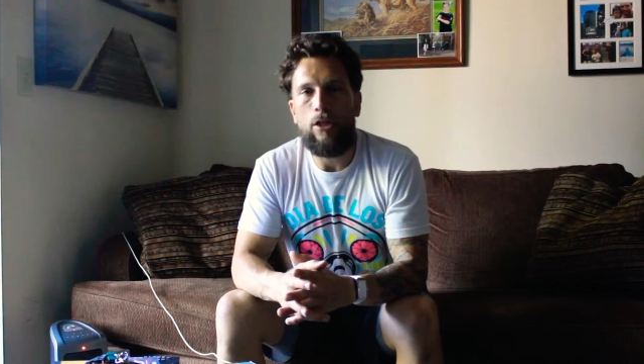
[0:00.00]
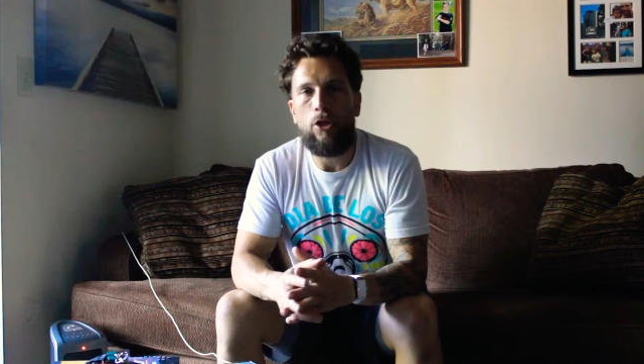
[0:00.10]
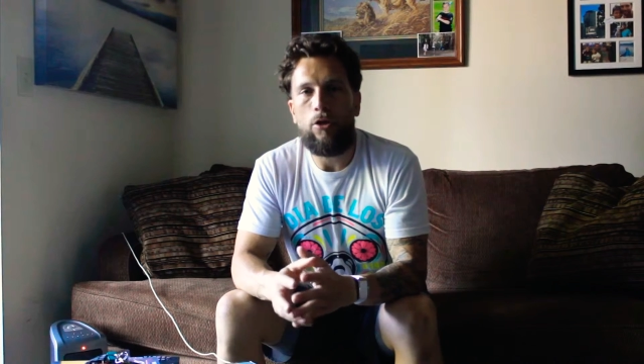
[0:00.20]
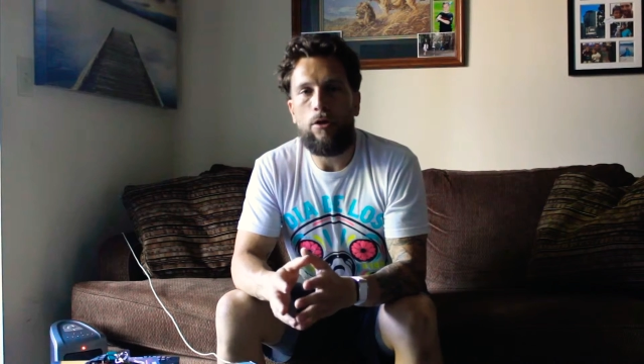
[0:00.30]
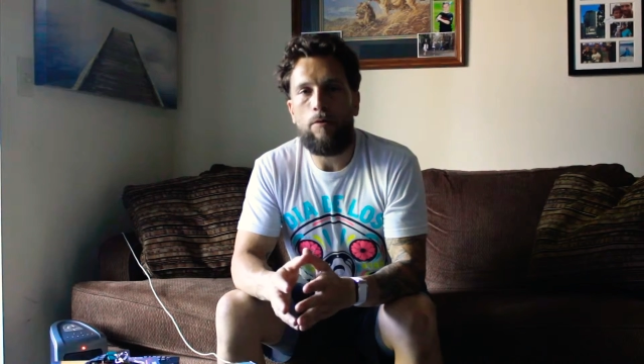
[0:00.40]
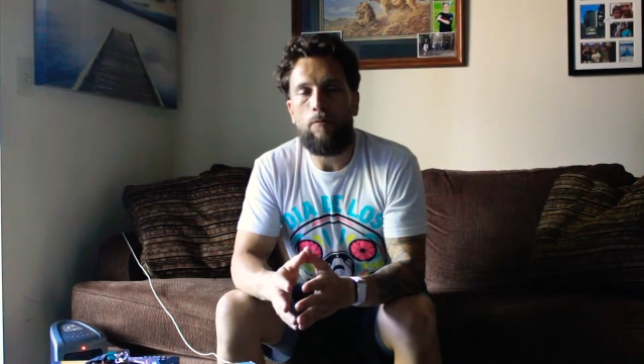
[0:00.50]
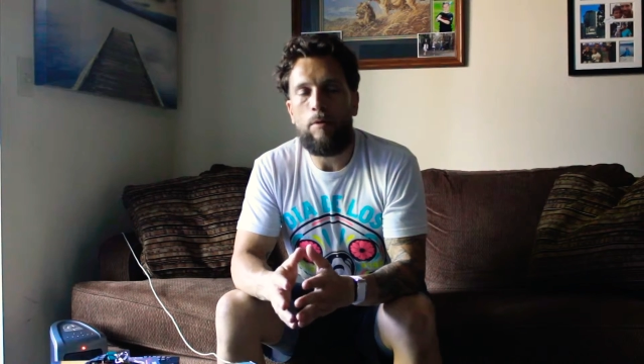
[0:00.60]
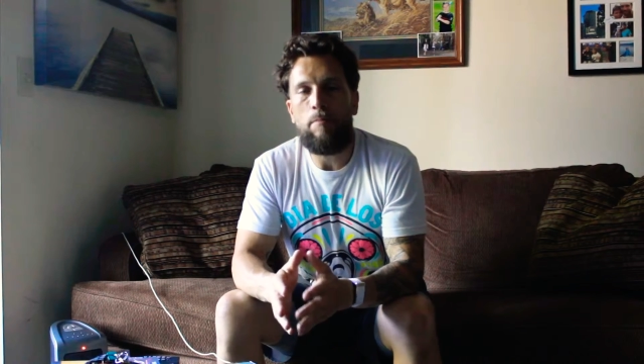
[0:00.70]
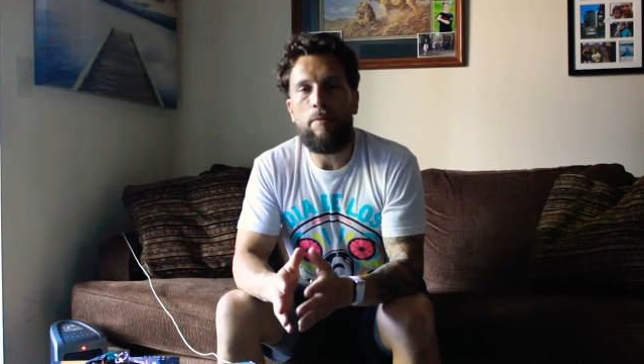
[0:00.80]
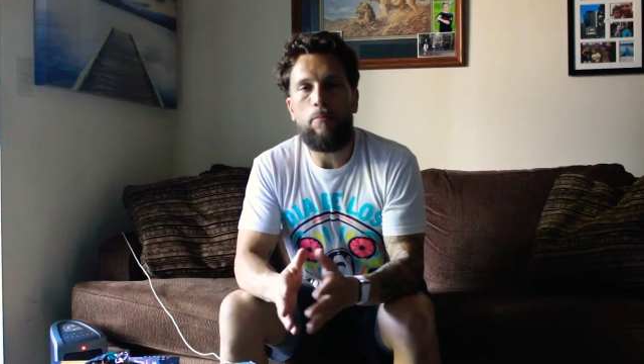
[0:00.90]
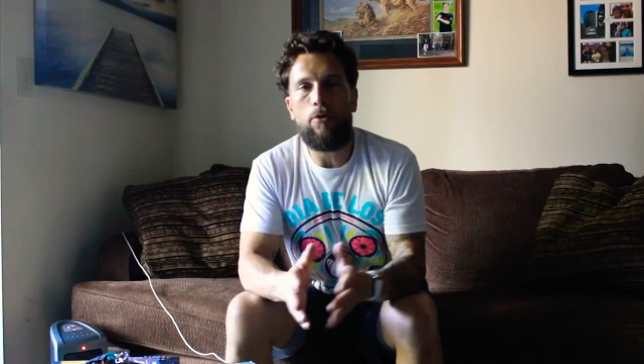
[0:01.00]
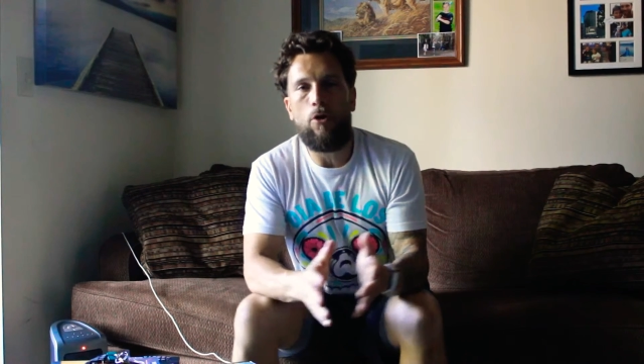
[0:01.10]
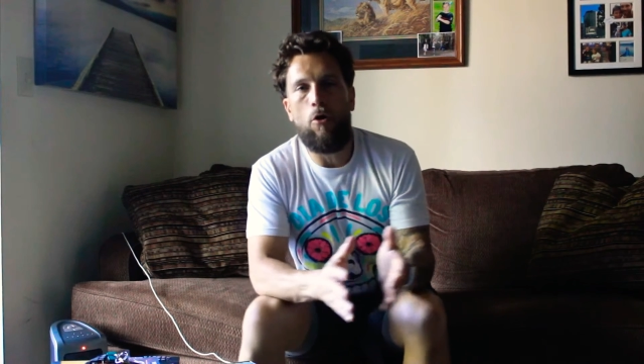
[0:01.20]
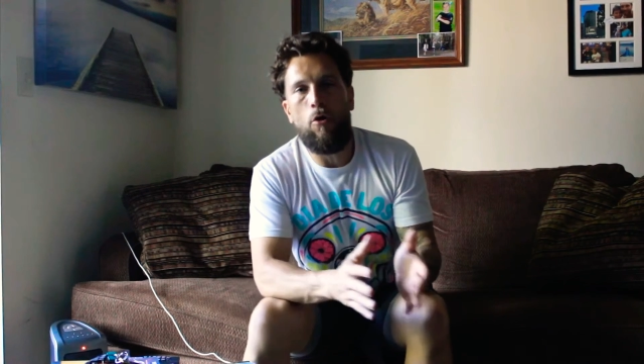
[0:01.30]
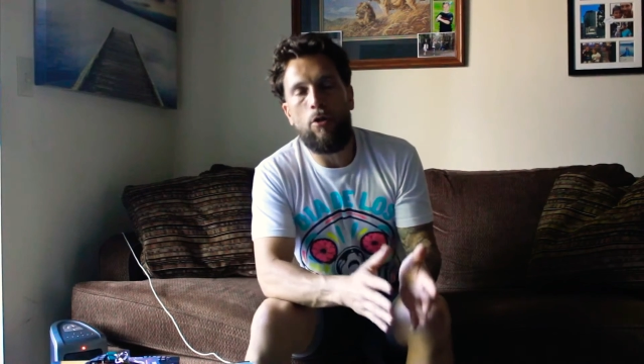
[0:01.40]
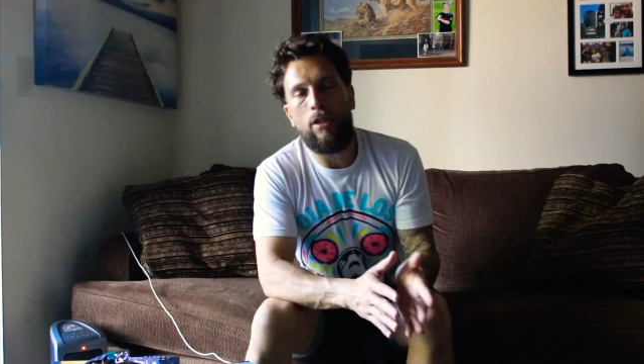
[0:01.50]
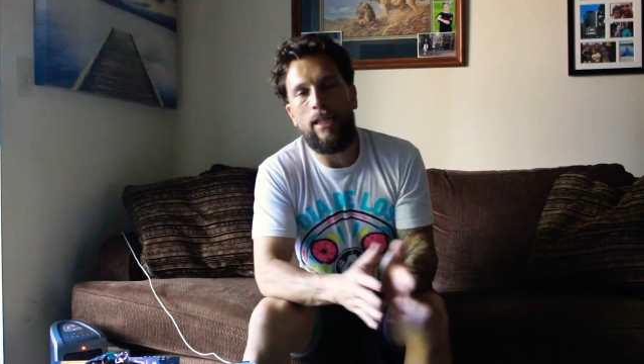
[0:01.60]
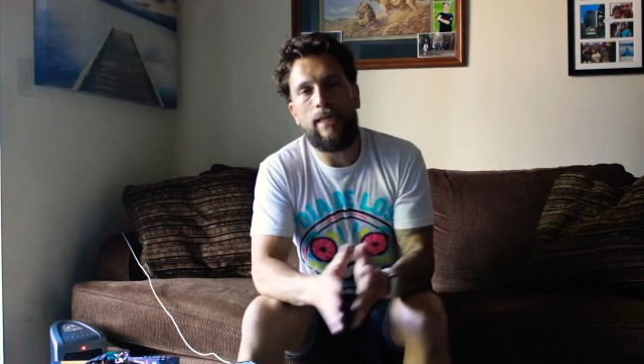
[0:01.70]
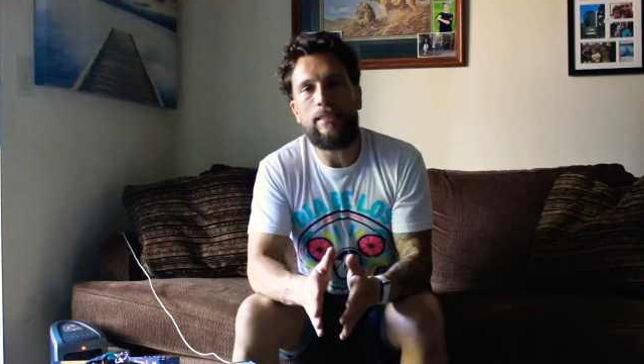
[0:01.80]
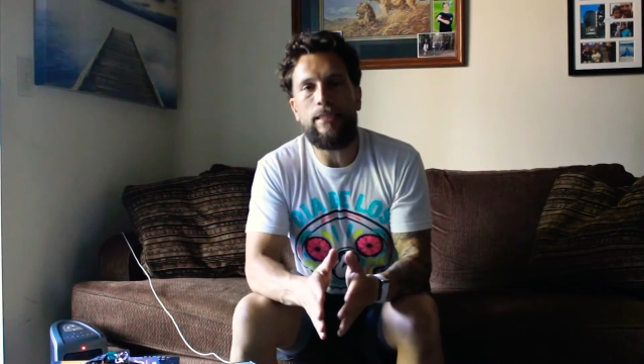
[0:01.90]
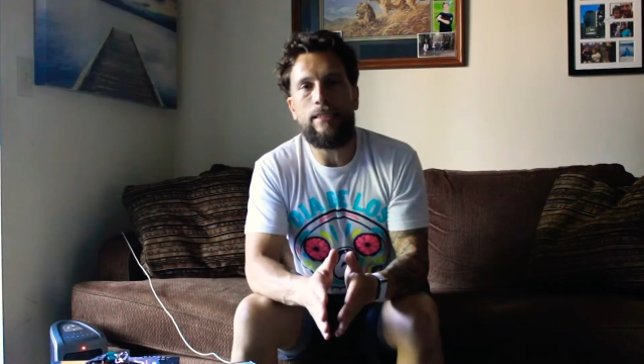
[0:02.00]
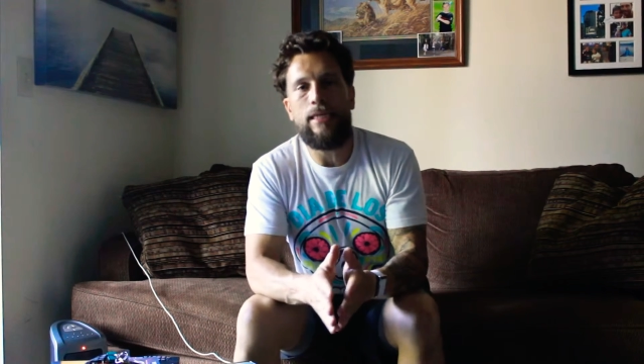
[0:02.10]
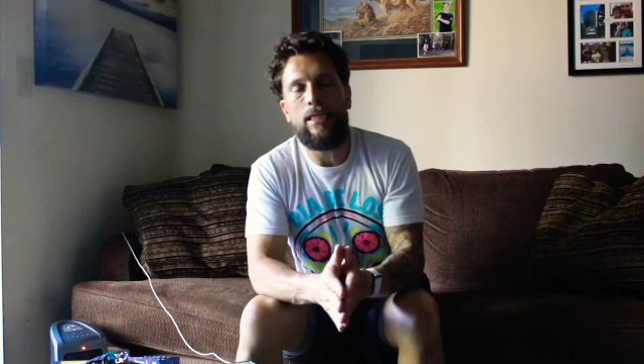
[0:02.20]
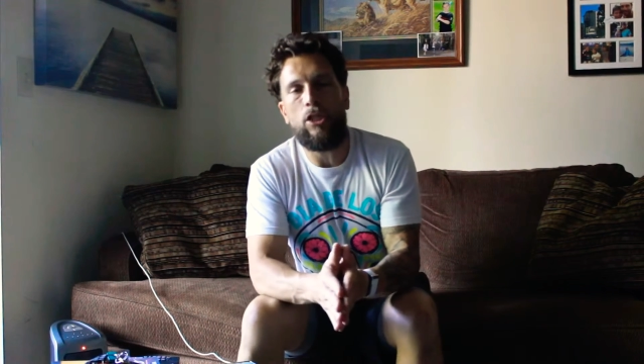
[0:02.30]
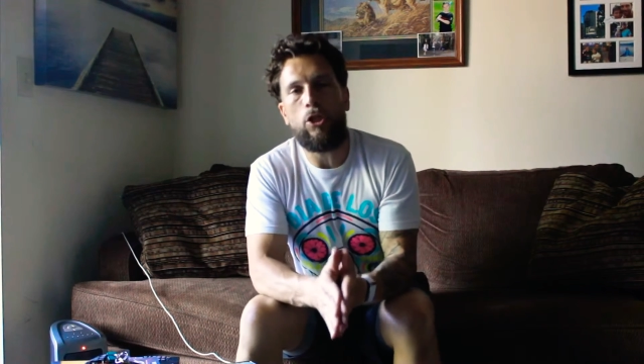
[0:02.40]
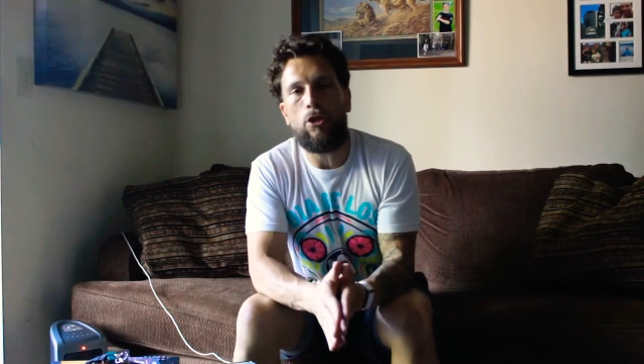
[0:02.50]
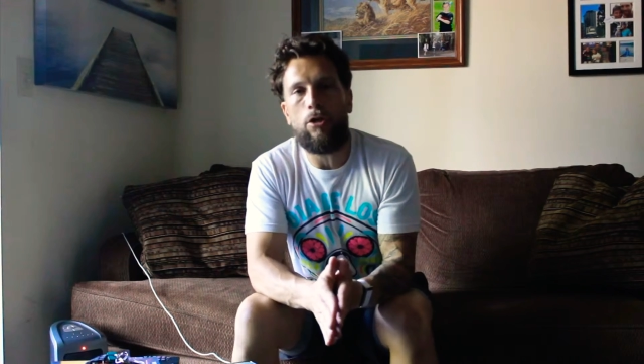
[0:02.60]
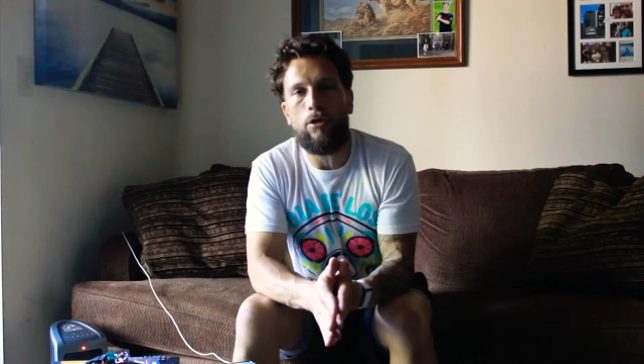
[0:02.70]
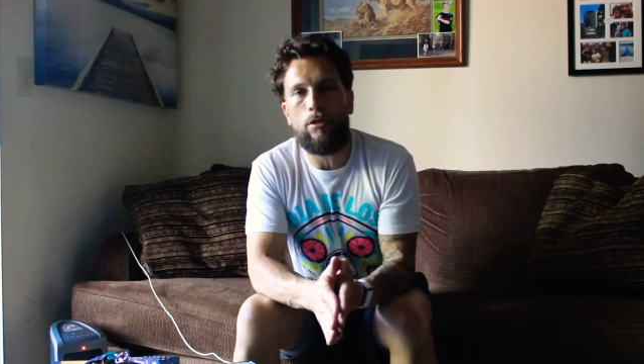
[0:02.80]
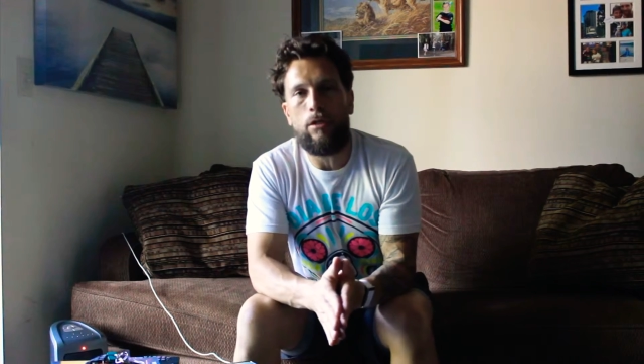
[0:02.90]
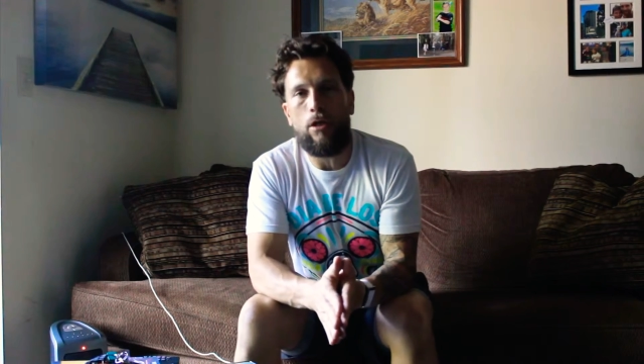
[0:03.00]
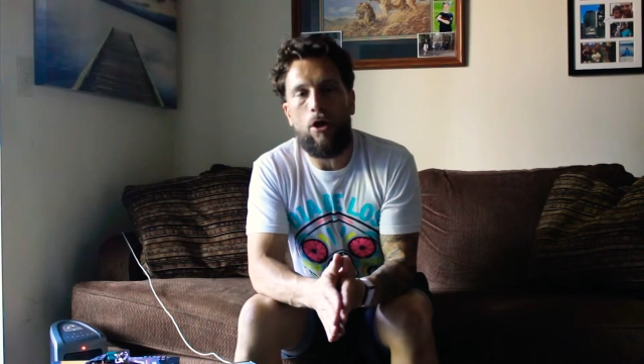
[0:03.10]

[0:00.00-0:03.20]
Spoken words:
remembered all the lessons he learned